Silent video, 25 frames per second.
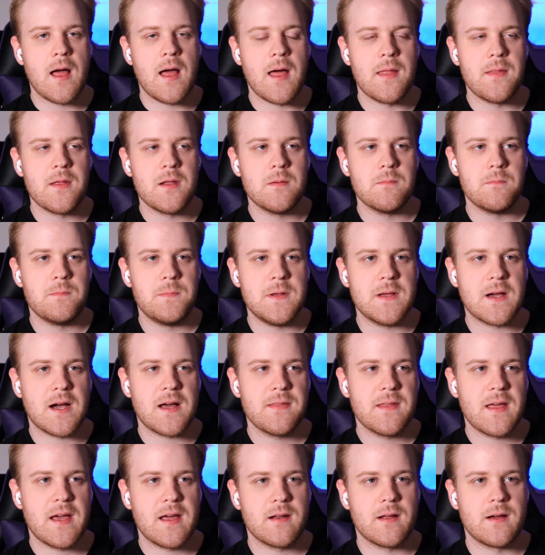And then
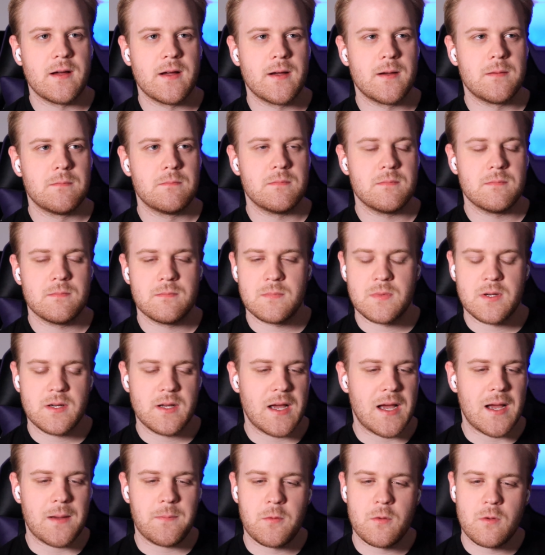beyond that, um,
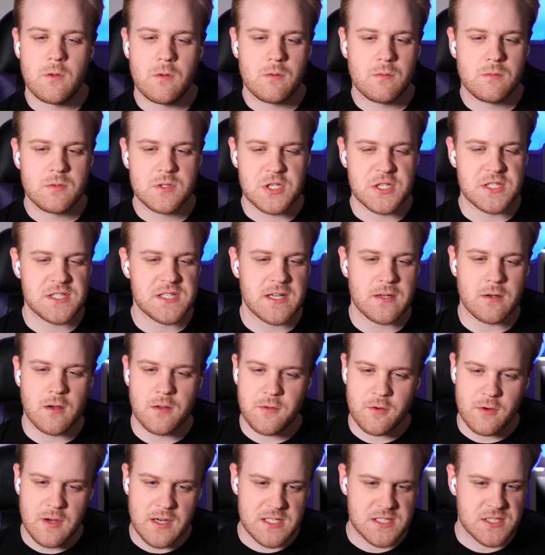Apple, just like all
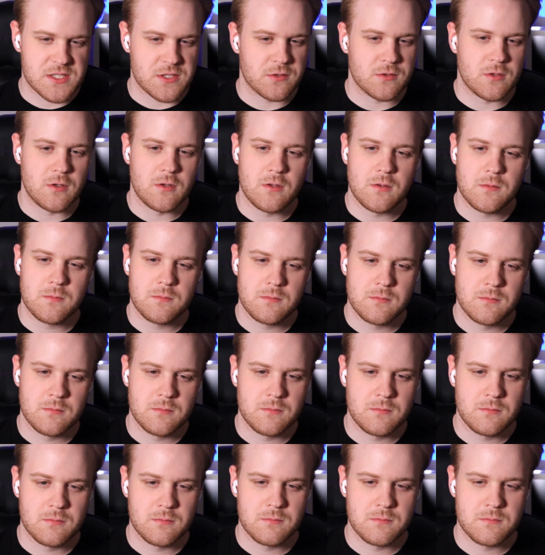their external,
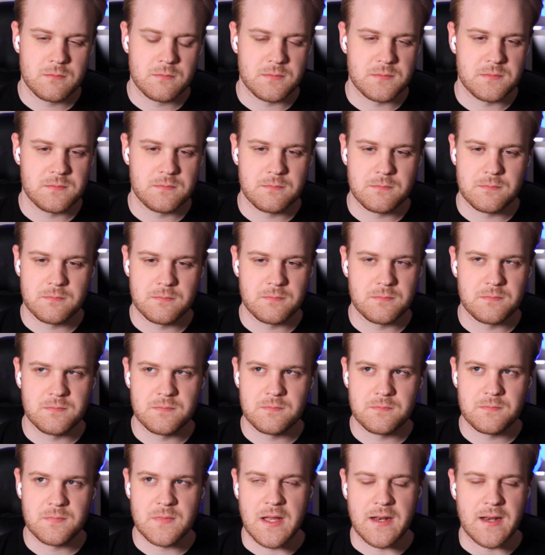
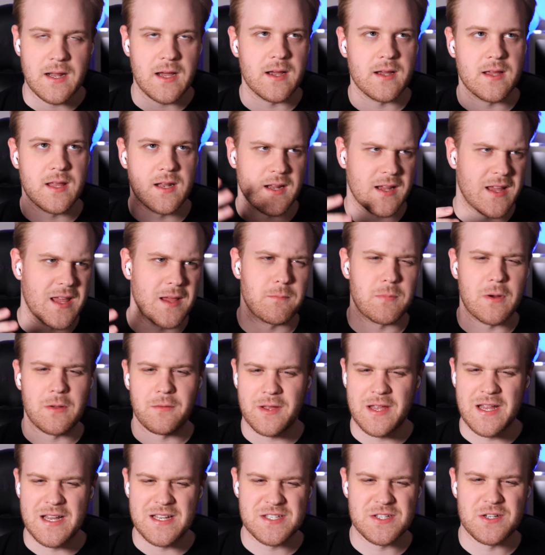and again, I can't,
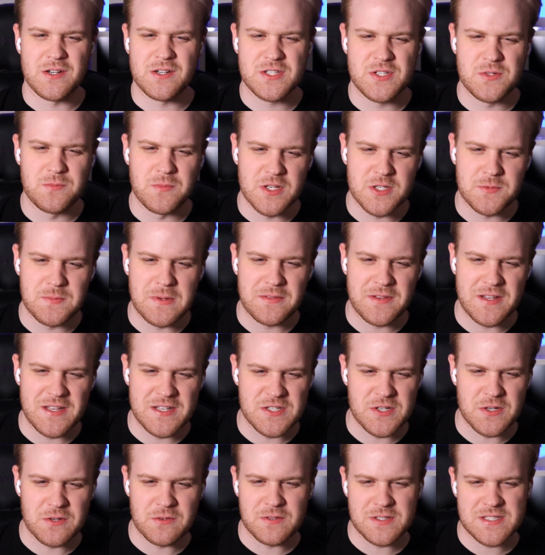probably can't talk too much about the
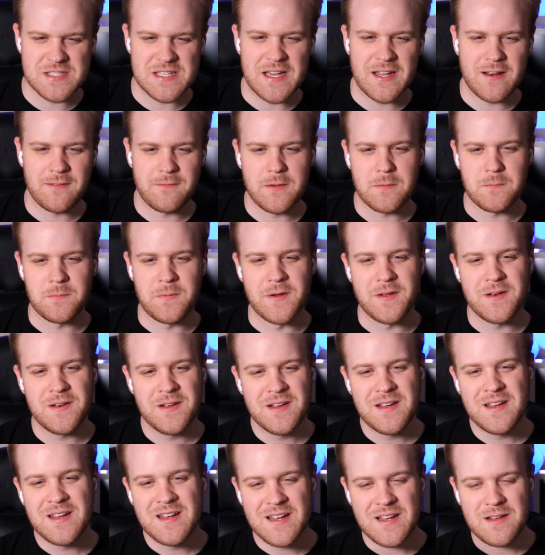internal side of it, but
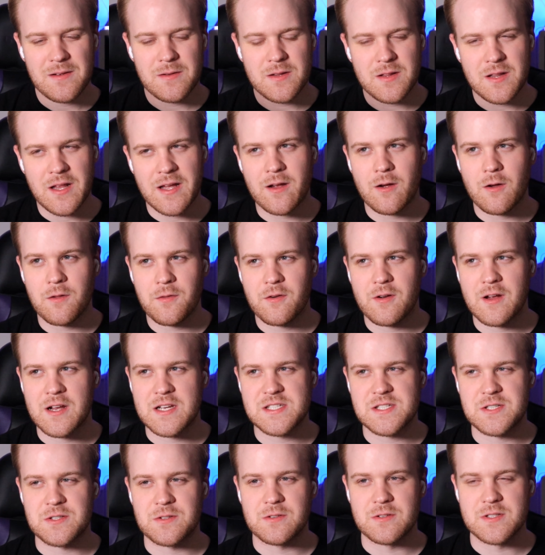like all their
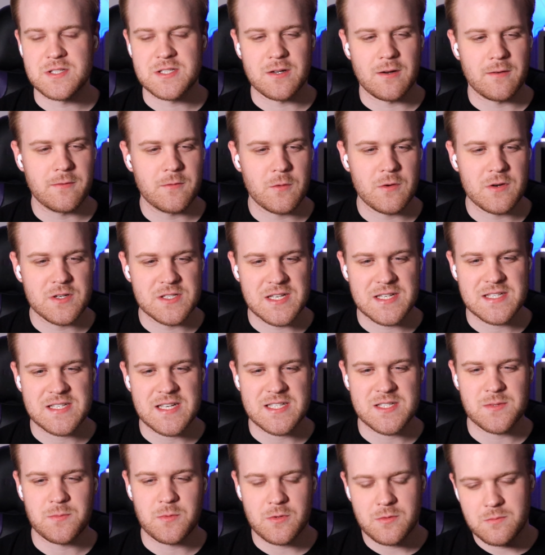external software is
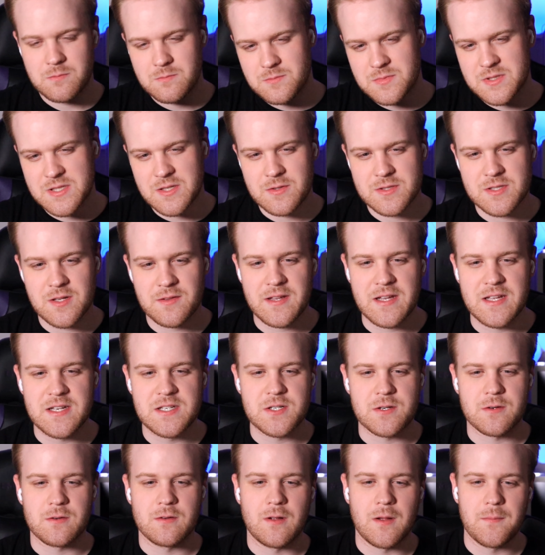accessible, so is all the
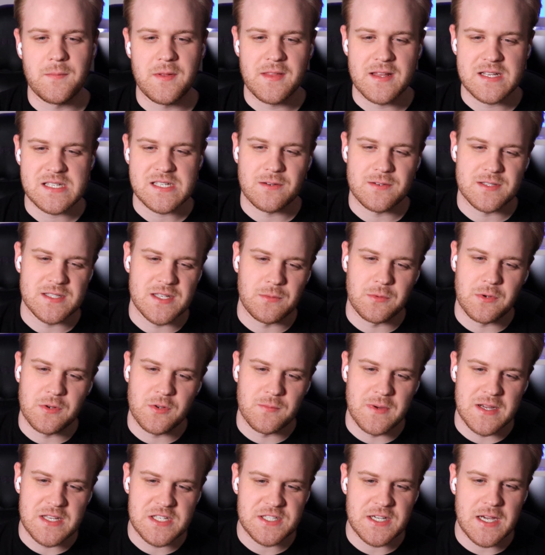internal. I mean, that's how I was able to do
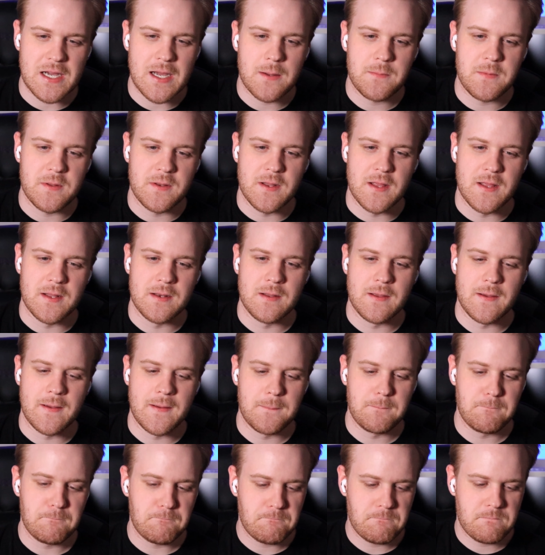my job, and, and
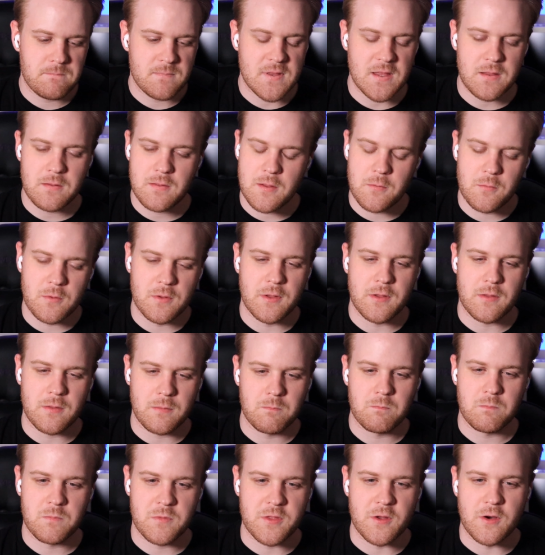um, they, they really
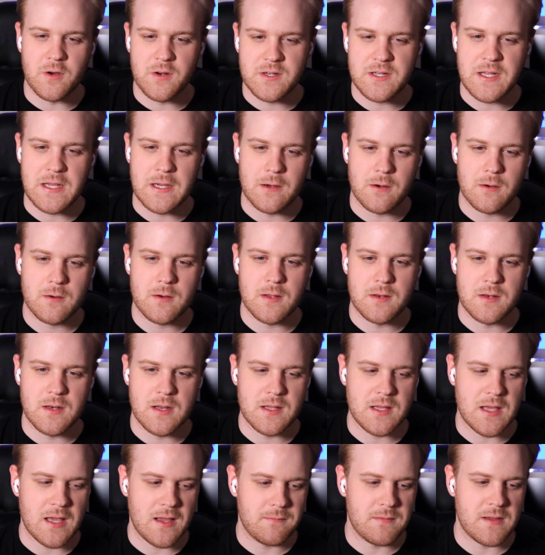thought and cared and,
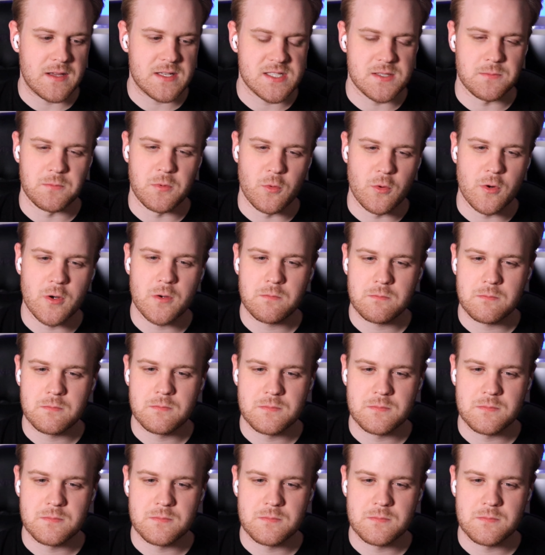and gave that support.